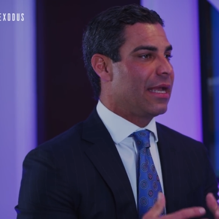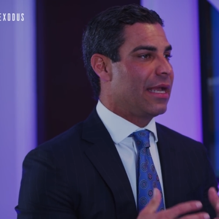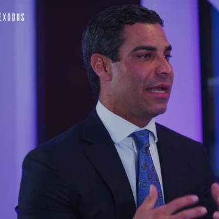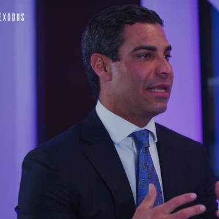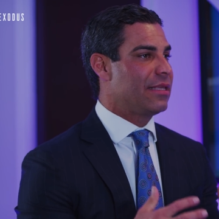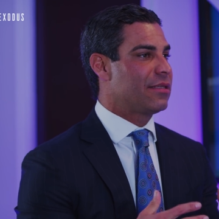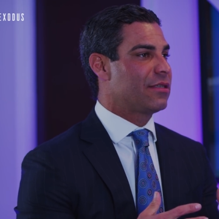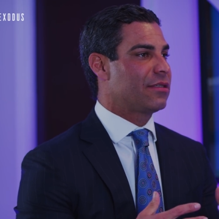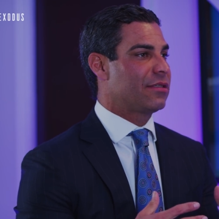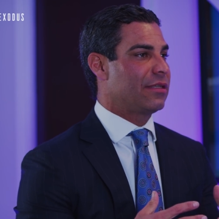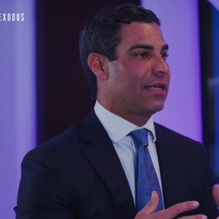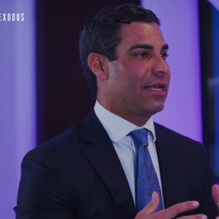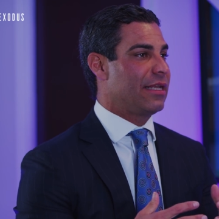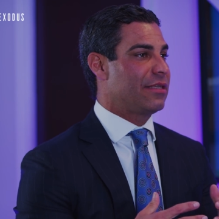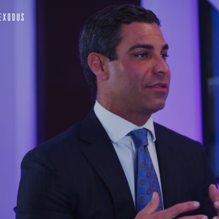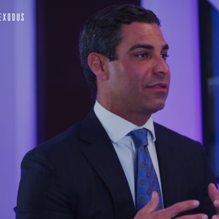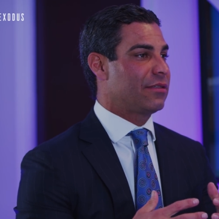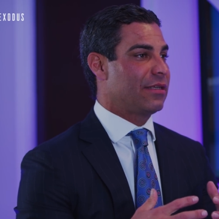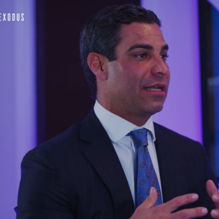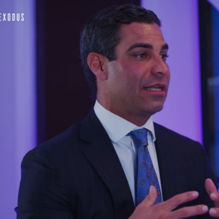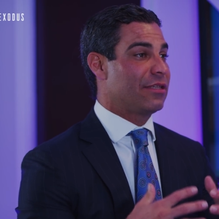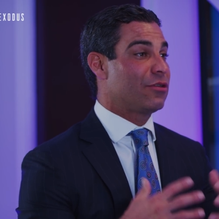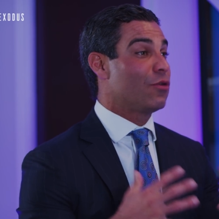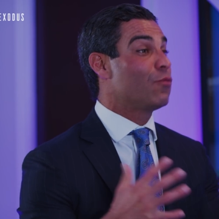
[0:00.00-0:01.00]
it's,
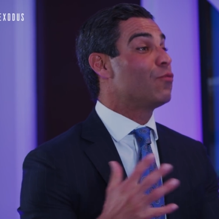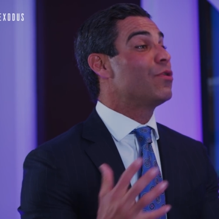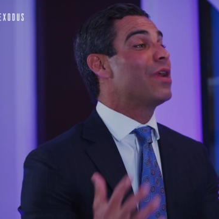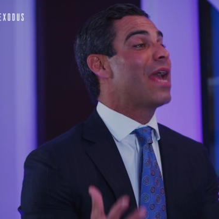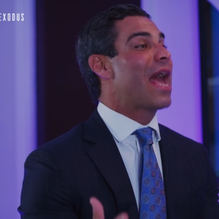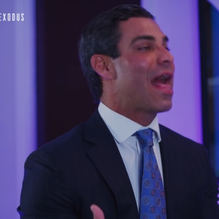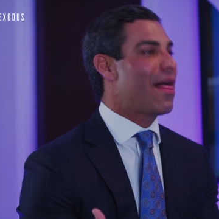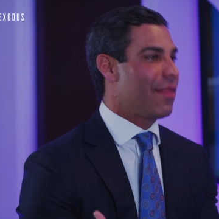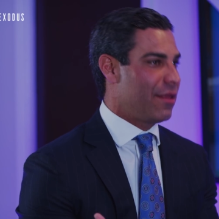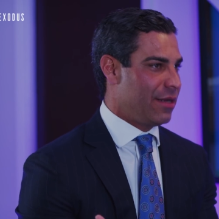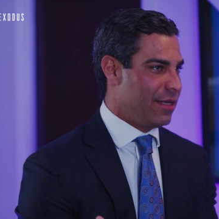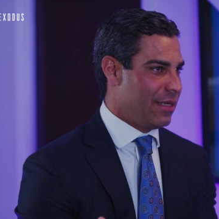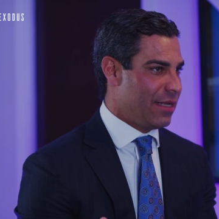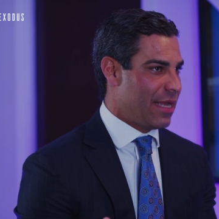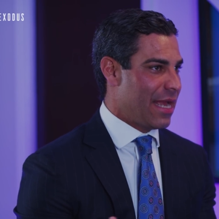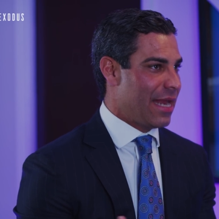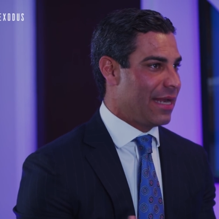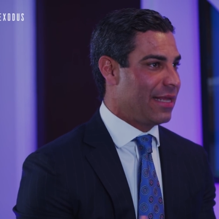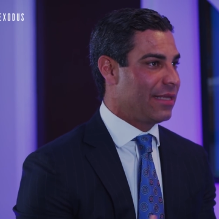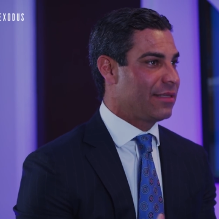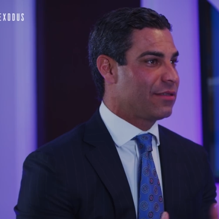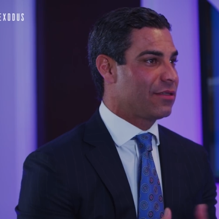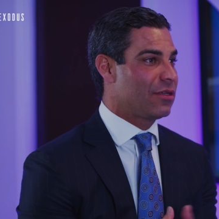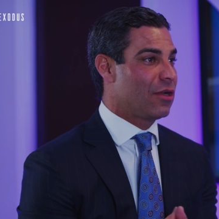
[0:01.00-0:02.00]
it's, it's a reality.
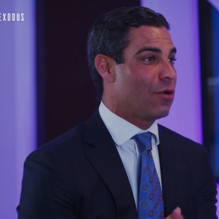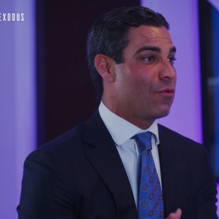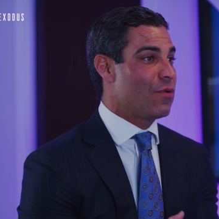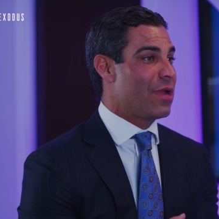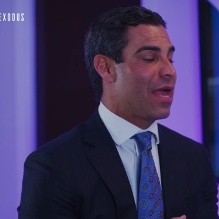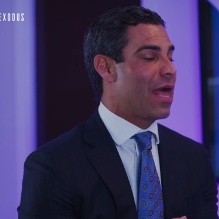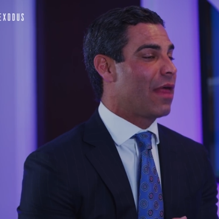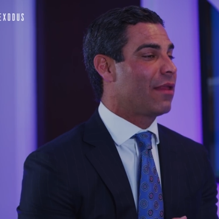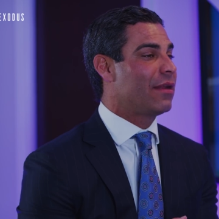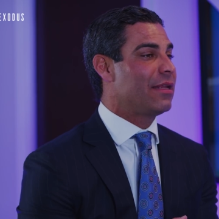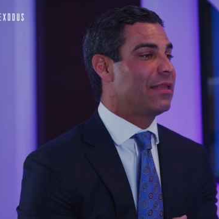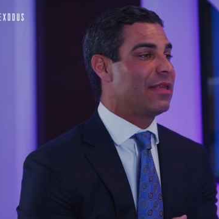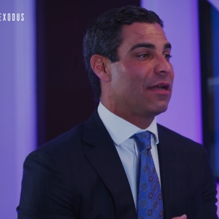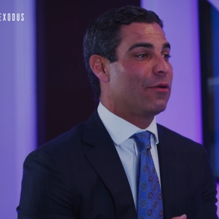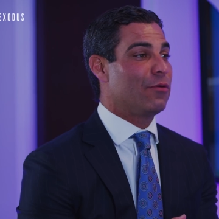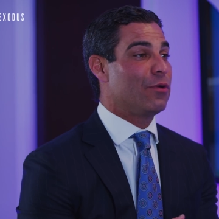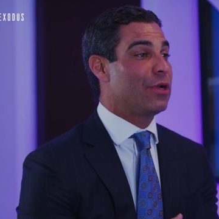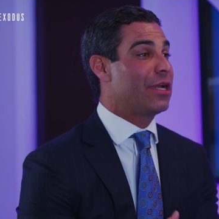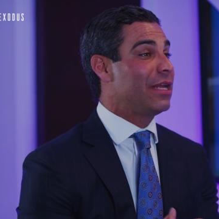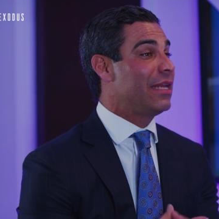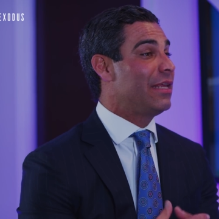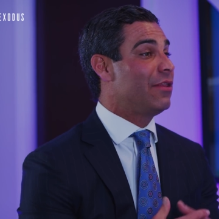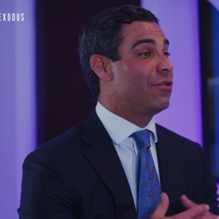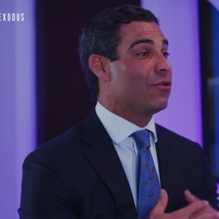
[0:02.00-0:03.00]
And it's a reality that
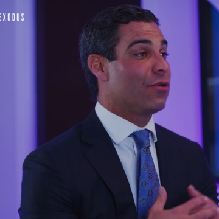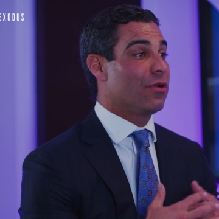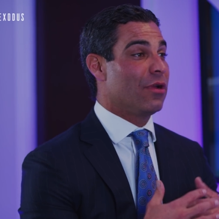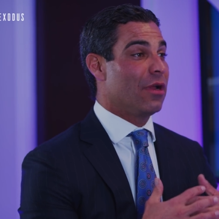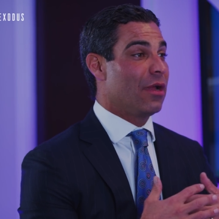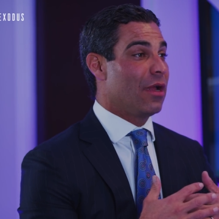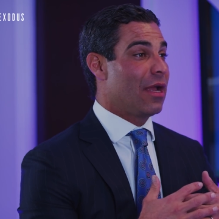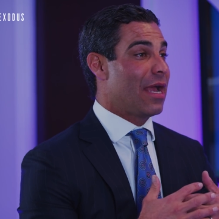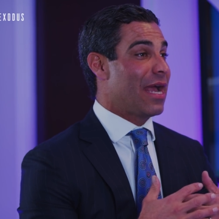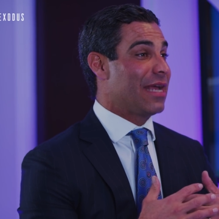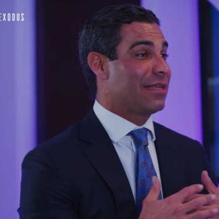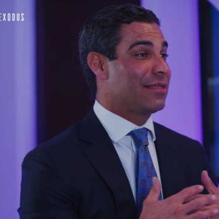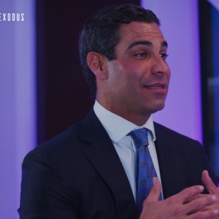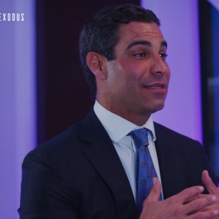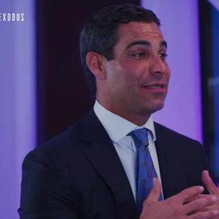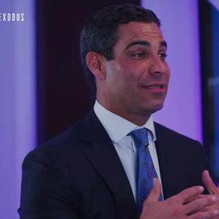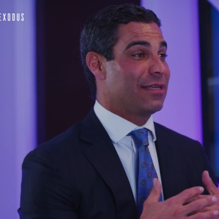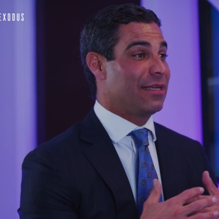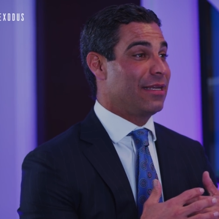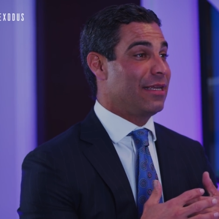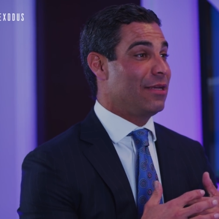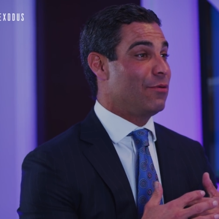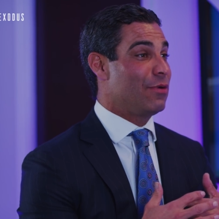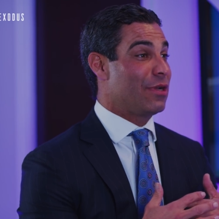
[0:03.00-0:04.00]
we could either, as a
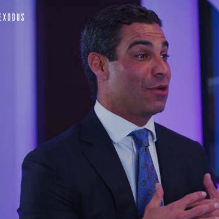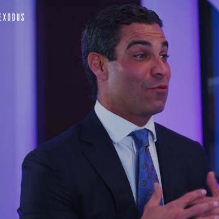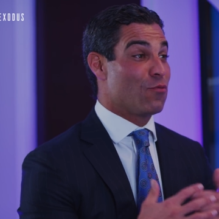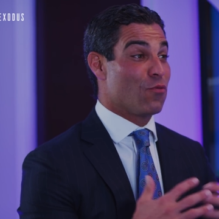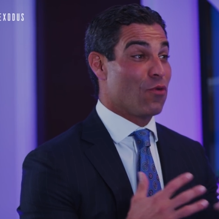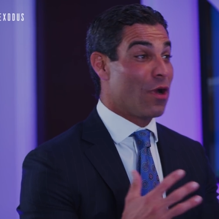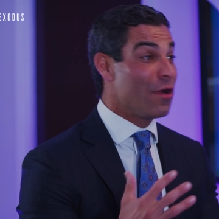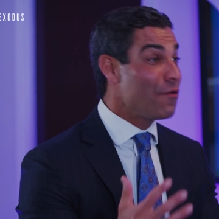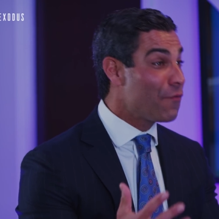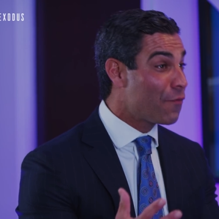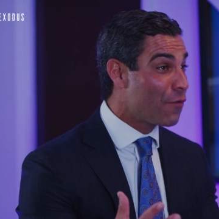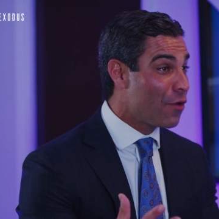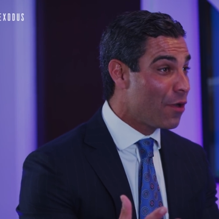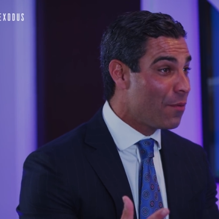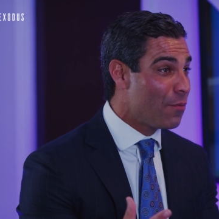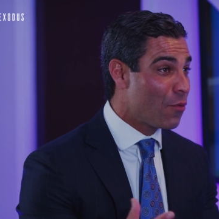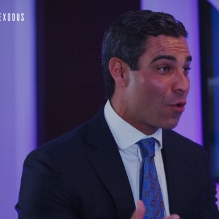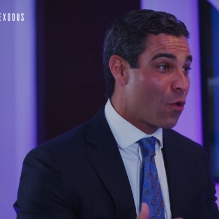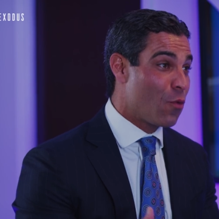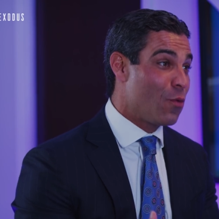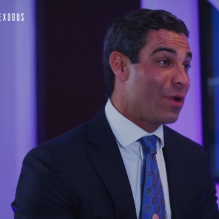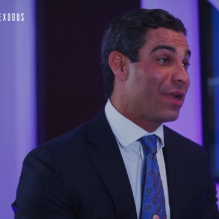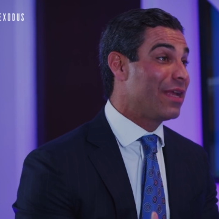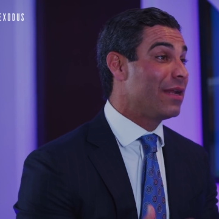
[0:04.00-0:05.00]
city, we can run
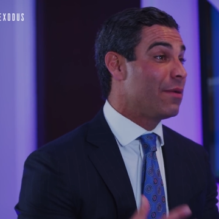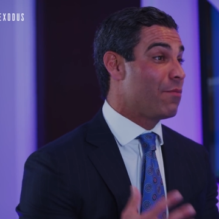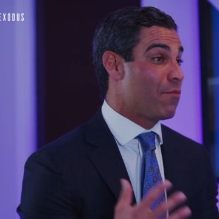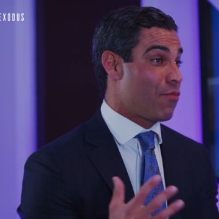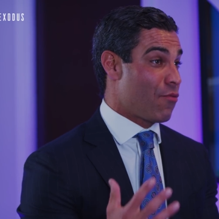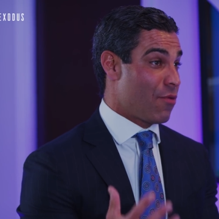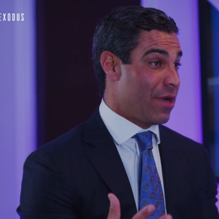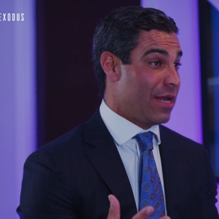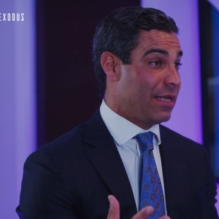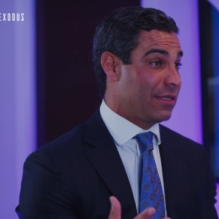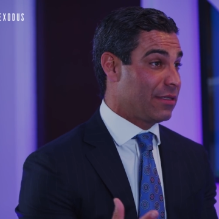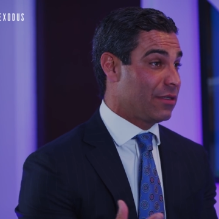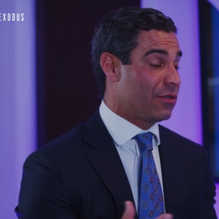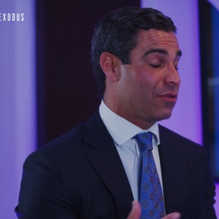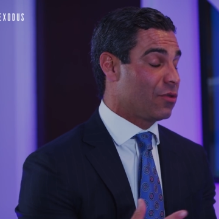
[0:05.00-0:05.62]
from or we can embrace.